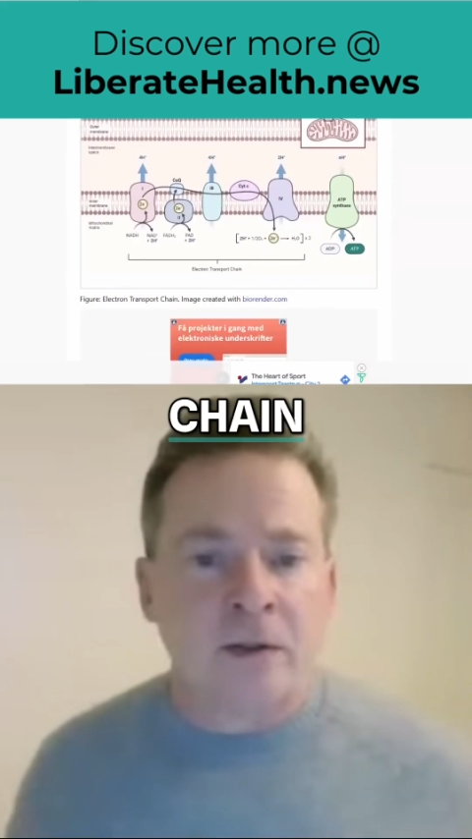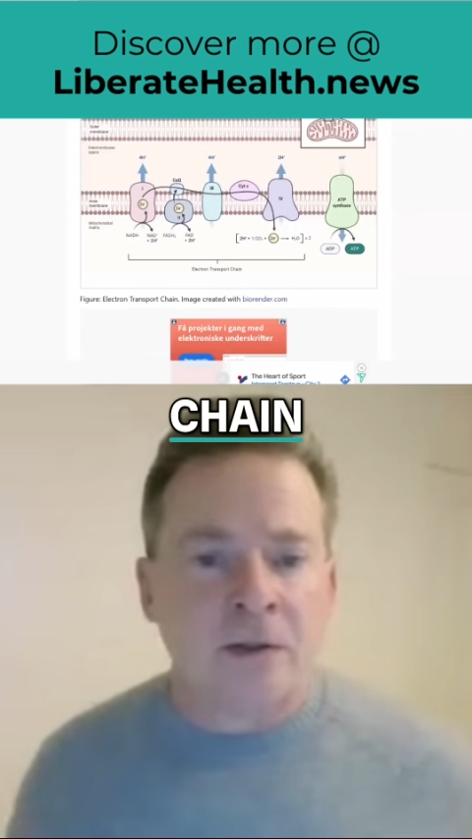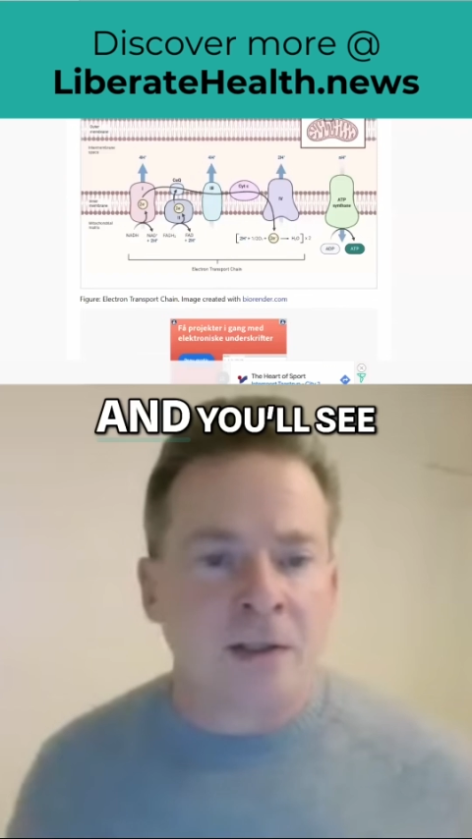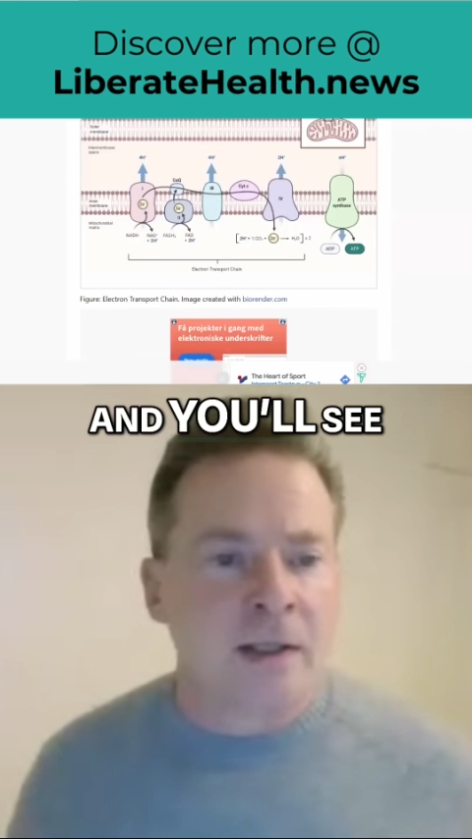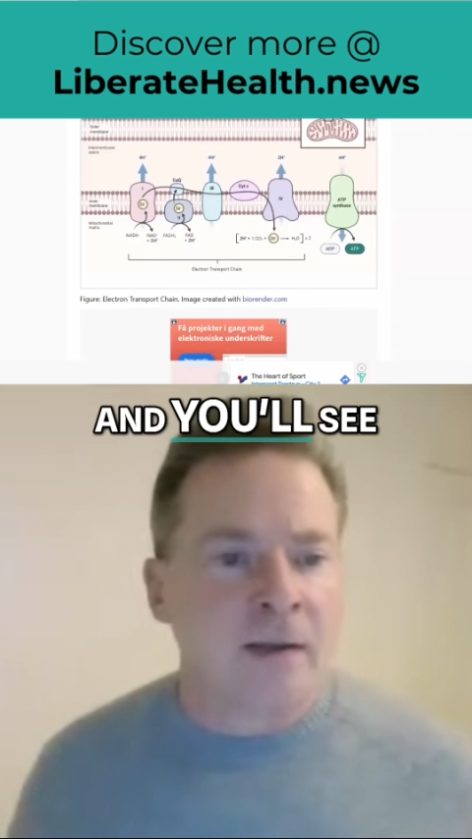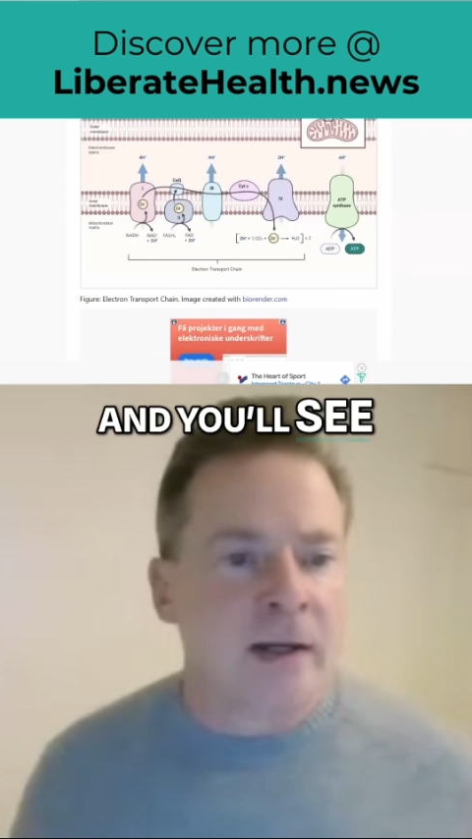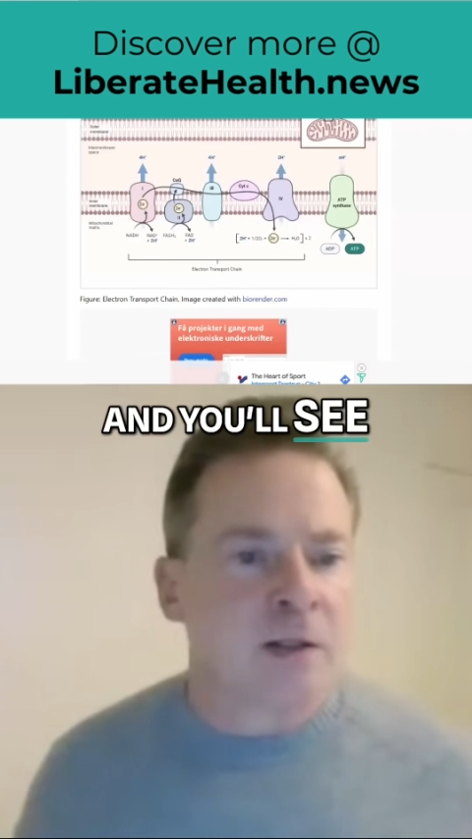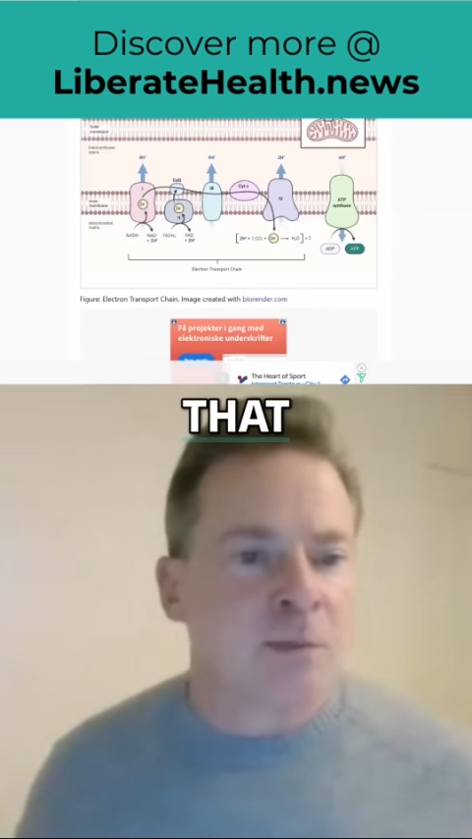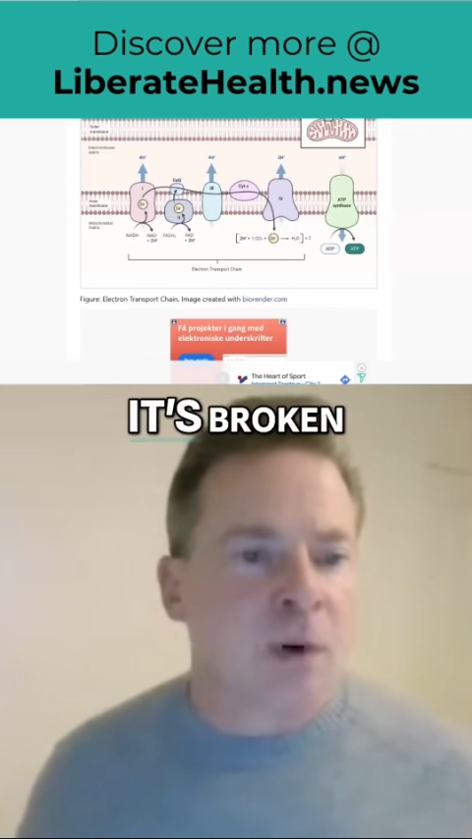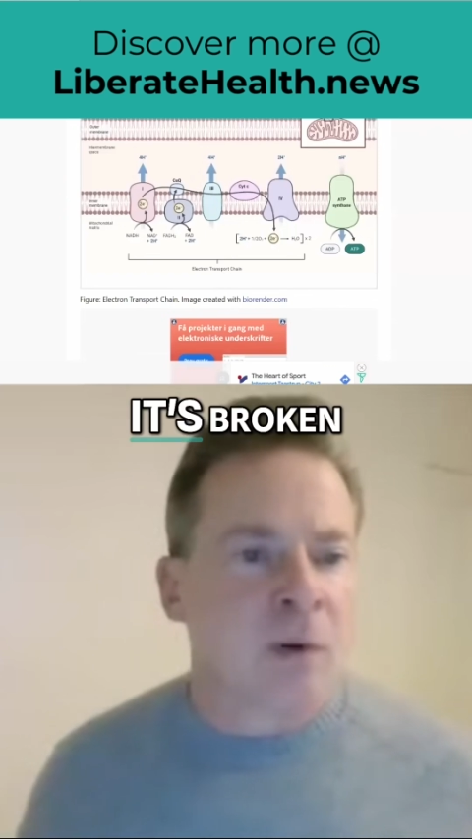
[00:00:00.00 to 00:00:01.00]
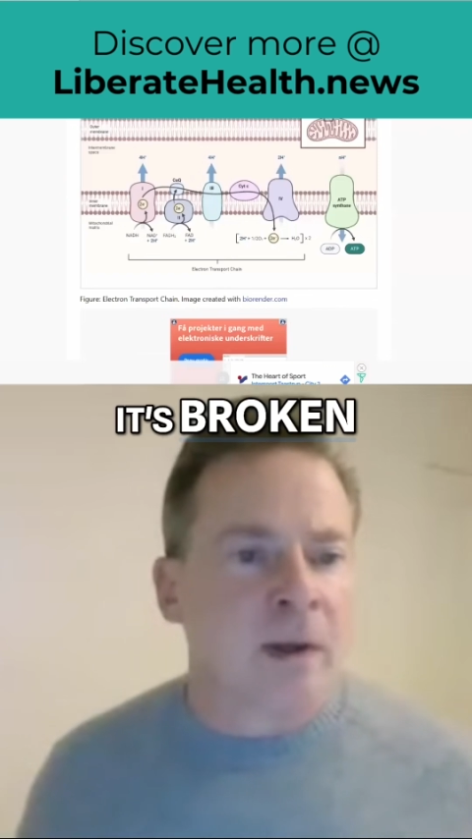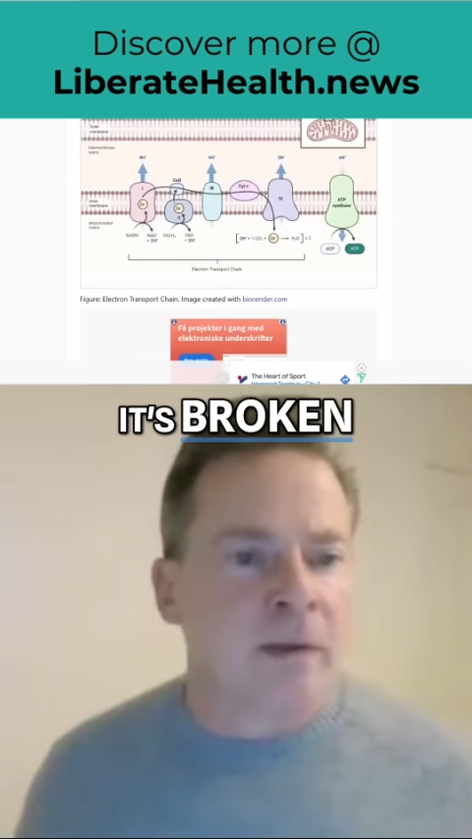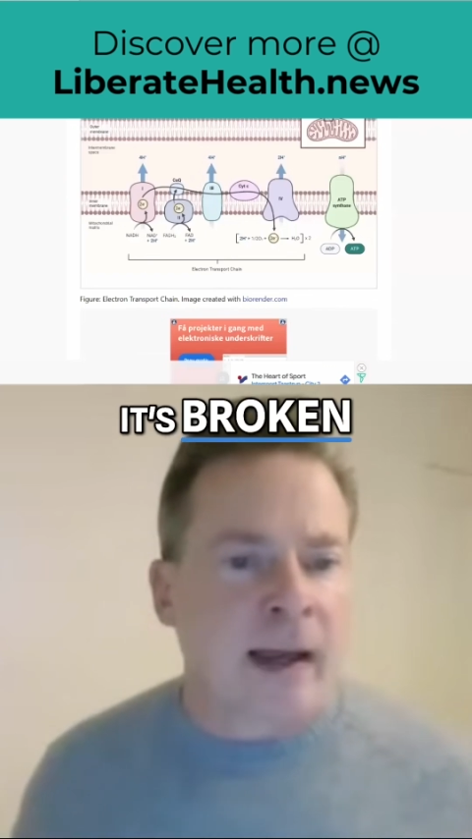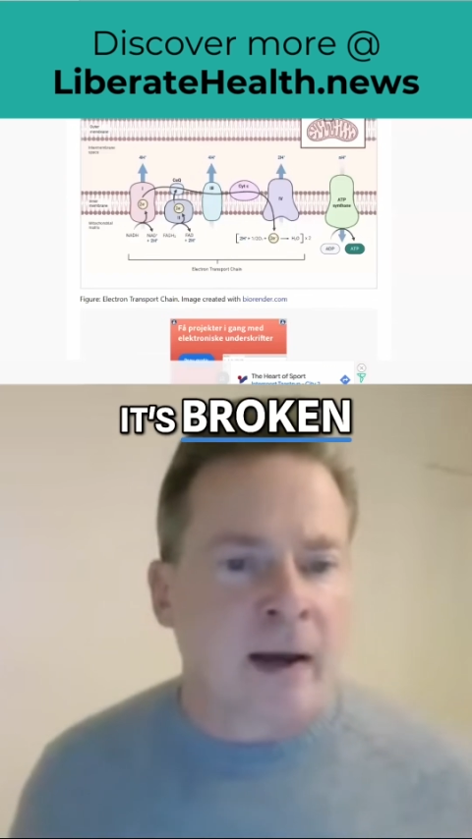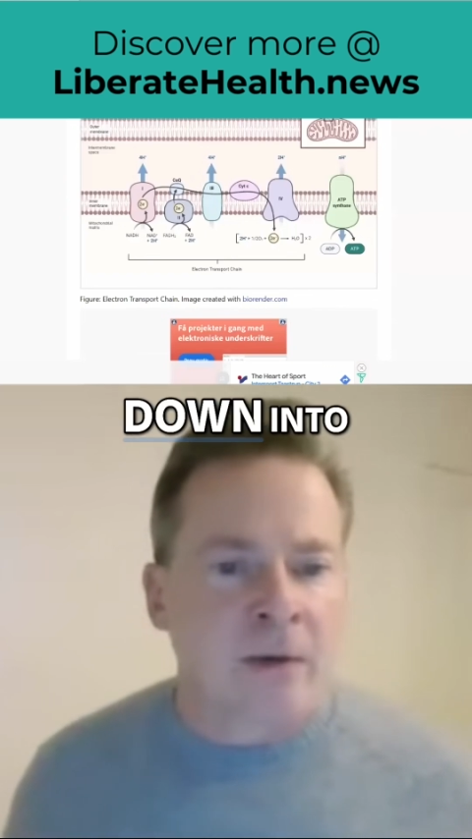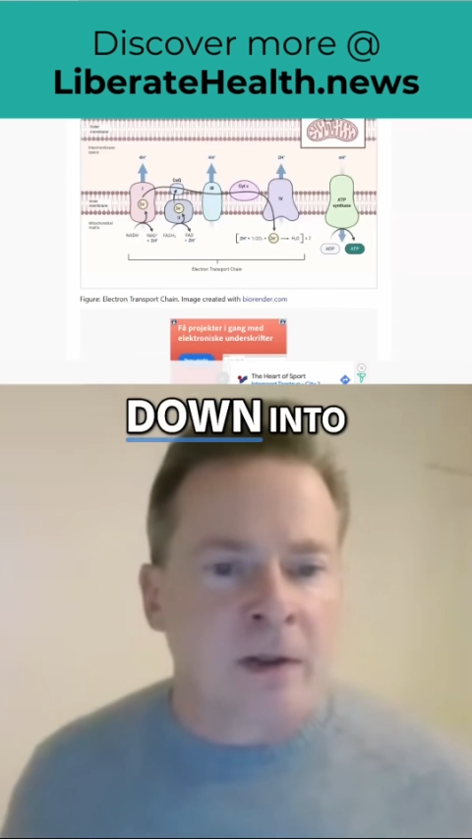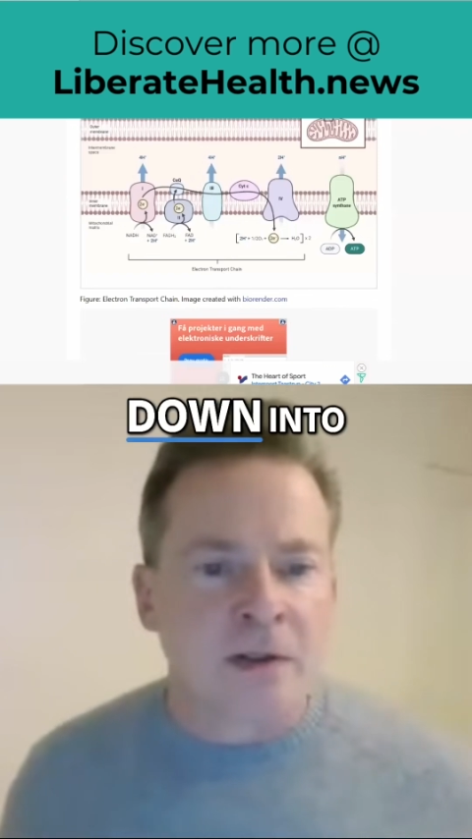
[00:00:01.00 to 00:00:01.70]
and you'll see that it's broken down